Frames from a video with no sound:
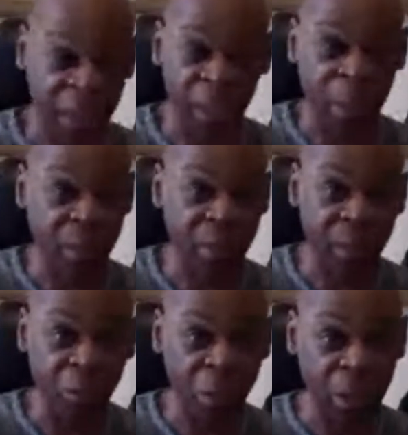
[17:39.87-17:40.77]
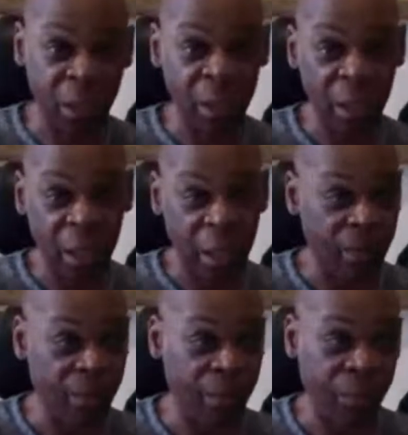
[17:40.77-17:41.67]
keep anything really.
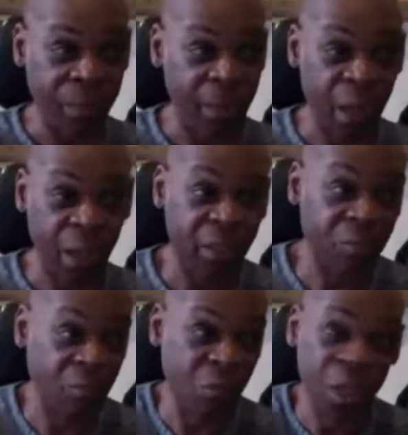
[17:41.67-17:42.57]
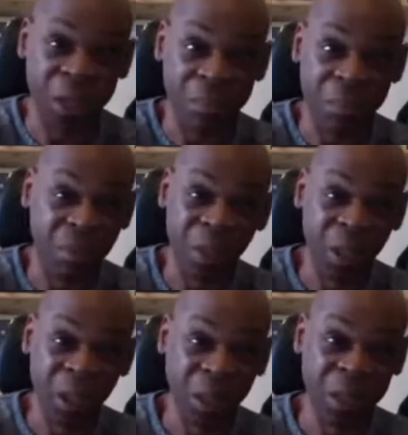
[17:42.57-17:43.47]
I didn't really, you
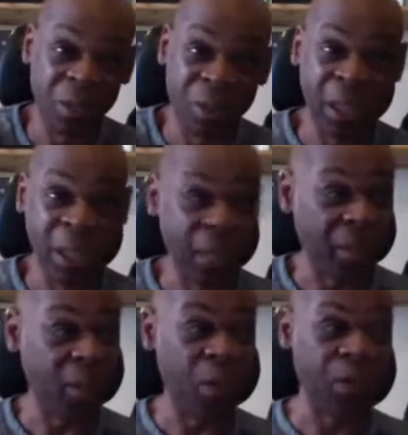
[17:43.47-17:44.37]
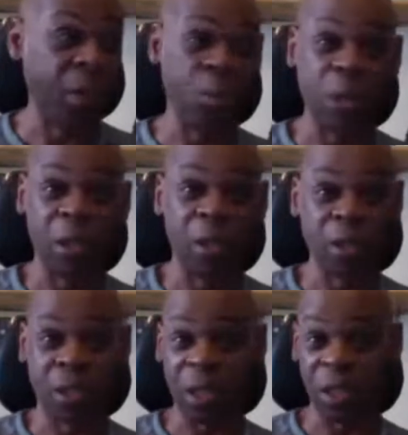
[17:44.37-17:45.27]
know, I didn't think anything of it. It was one of
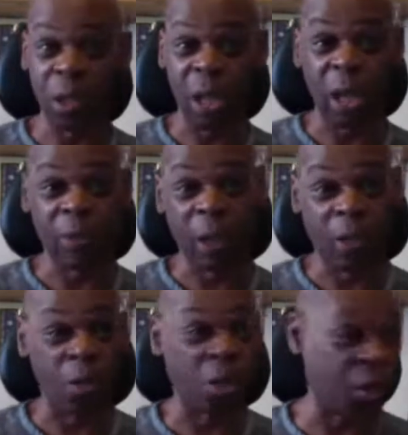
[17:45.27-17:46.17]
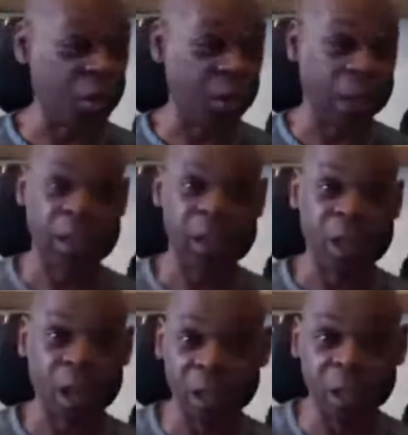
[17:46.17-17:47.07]
those things. Got out of my costume, hung
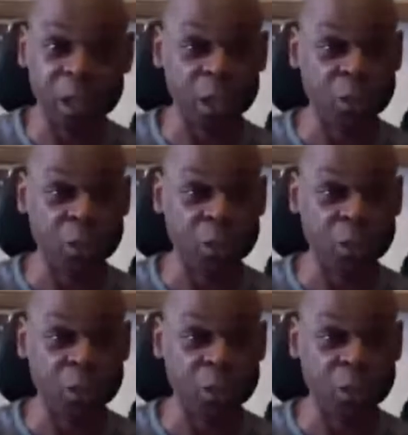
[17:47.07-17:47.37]
it in the